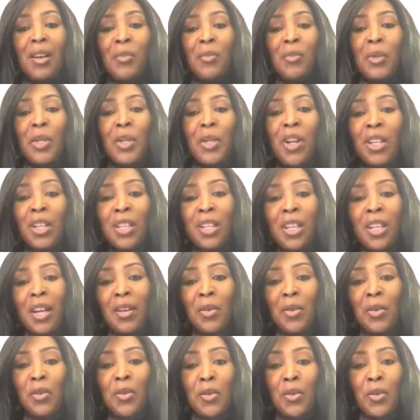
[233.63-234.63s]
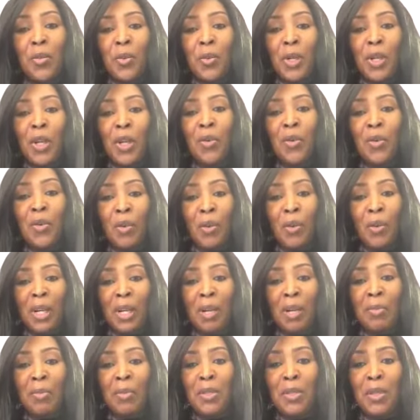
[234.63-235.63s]
We called it 90210
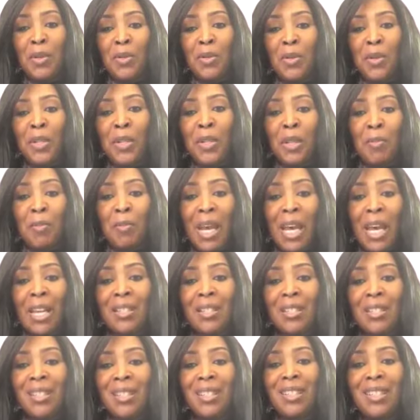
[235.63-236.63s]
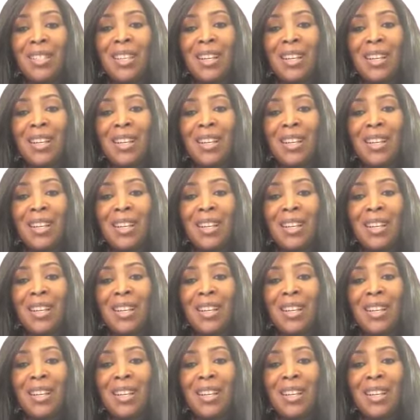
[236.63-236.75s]
growing up. So you can imagine,